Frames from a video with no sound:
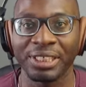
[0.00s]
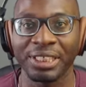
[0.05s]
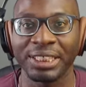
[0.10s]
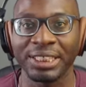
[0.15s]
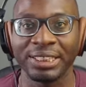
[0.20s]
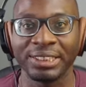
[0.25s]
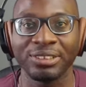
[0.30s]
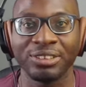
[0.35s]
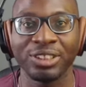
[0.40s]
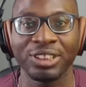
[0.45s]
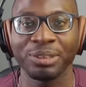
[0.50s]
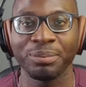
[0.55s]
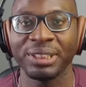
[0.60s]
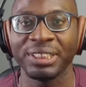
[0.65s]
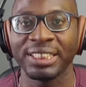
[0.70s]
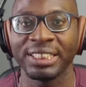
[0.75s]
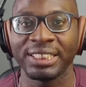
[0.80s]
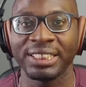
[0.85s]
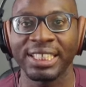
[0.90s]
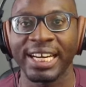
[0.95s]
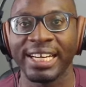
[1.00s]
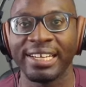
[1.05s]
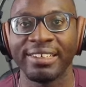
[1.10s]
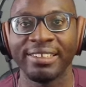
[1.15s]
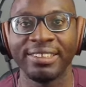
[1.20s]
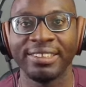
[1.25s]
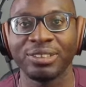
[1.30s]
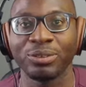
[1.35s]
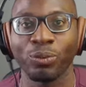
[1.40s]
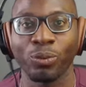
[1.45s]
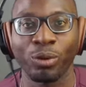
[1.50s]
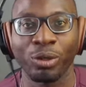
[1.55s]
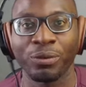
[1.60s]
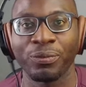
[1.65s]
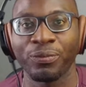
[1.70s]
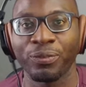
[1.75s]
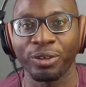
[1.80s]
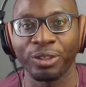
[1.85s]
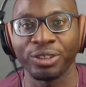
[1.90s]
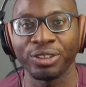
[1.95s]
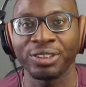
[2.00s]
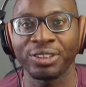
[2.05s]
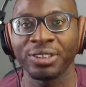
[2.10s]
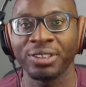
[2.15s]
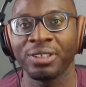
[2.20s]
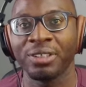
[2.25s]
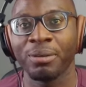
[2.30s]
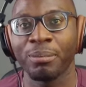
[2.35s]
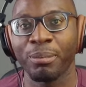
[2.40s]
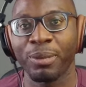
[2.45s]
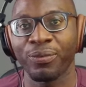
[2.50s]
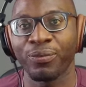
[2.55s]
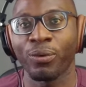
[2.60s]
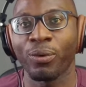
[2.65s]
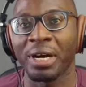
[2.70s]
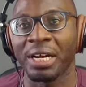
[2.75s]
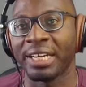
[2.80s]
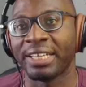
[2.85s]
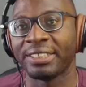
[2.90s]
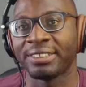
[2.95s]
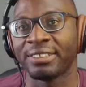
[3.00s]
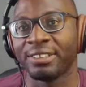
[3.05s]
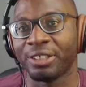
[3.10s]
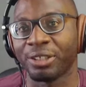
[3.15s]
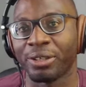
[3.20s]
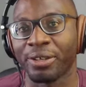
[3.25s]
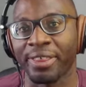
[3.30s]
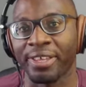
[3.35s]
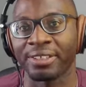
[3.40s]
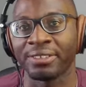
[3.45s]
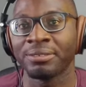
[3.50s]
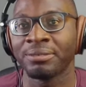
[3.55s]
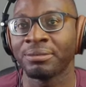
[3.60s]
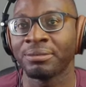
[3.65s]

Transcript: It just means that I learned one first before I learned the other.